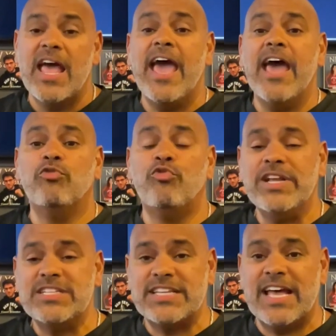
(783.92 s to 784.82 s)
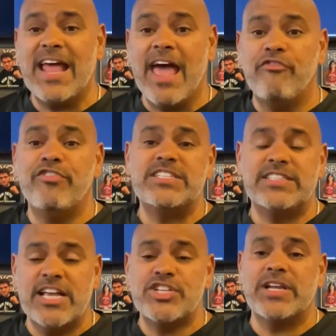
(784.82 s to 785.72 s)
and reset every
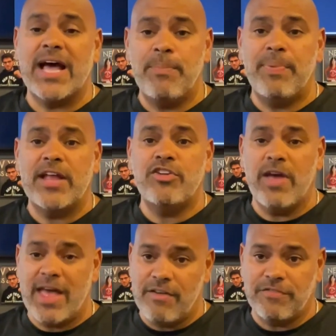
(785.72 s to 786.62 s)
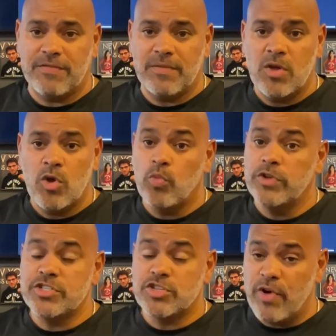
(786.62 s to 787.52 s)
station iPad you have,
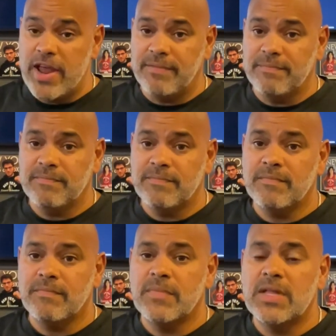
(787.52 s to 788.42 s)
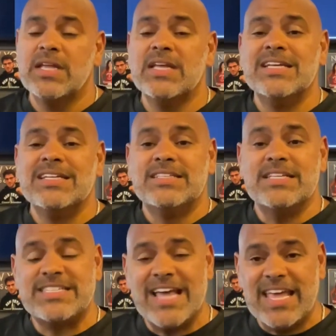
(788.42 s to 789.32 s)
which is great. The
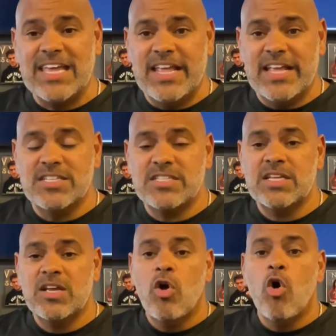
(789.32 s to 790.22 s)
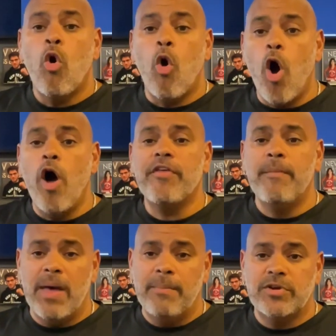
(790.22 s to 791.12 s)
second is all the
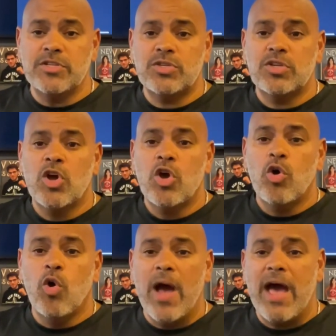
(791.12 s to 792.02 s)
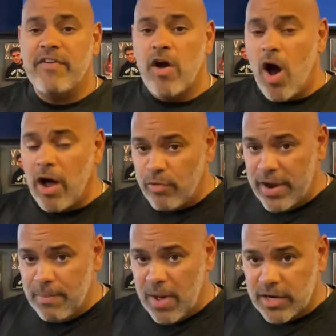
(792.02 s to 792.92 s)
members who have a heart
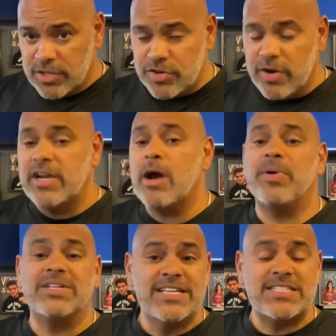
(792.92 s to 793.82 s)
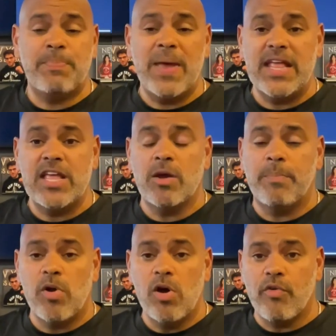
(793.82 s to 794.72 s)
rate monitor and are participating in your
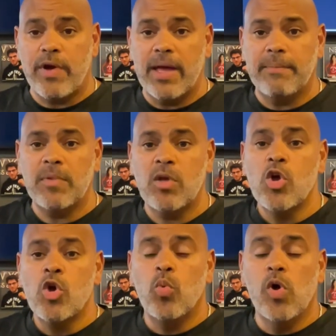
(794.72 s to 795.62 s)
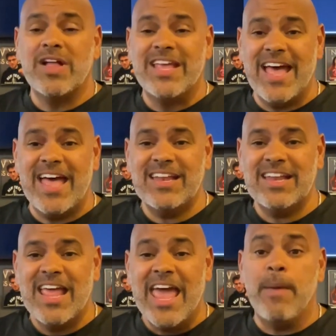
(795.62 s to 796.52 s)
program will get
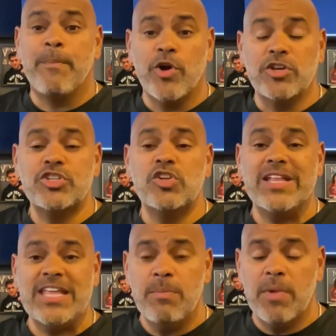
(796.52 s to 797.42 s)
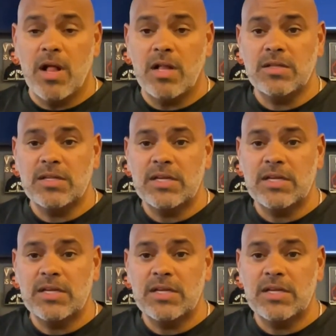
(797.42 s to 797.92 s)
a personal email